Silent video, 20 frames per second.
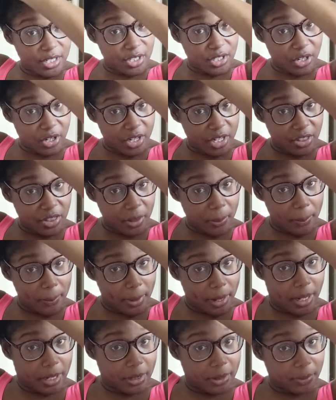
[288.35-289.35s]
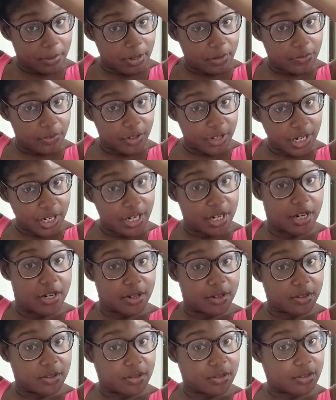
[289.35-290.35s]
start at the bottom of your
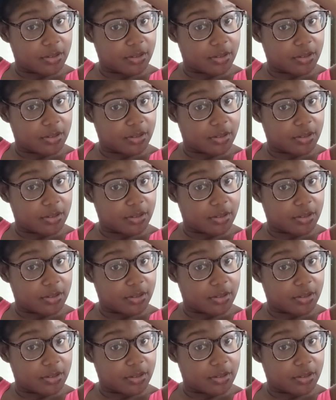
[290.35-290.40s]
hair.